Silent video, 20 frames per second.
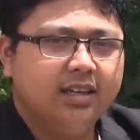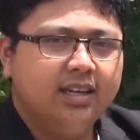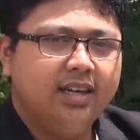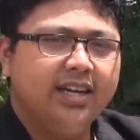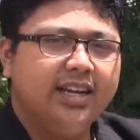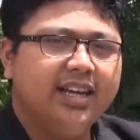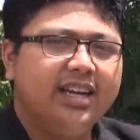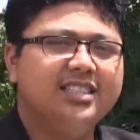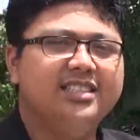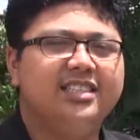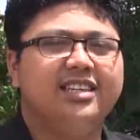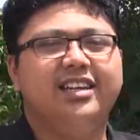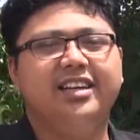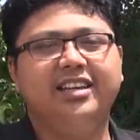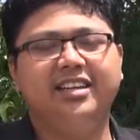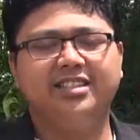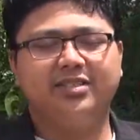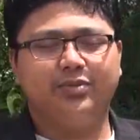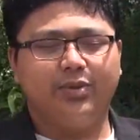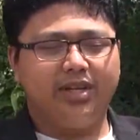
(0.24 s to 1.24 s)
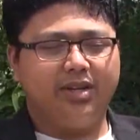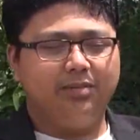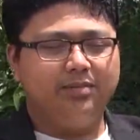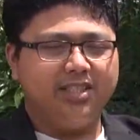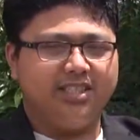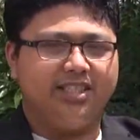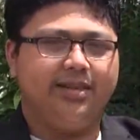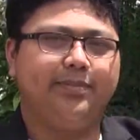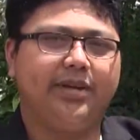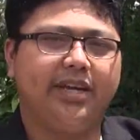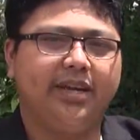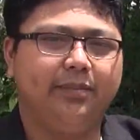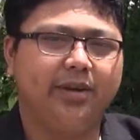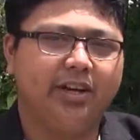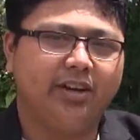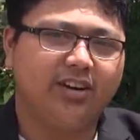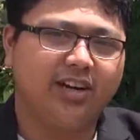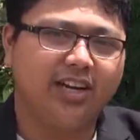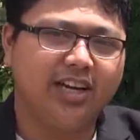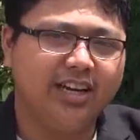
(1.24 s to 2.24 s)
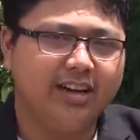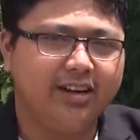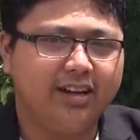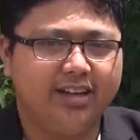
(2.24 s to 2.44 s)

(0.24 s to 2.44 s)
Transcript: Hi guys and ladies, welcome to Zip Gaming Online,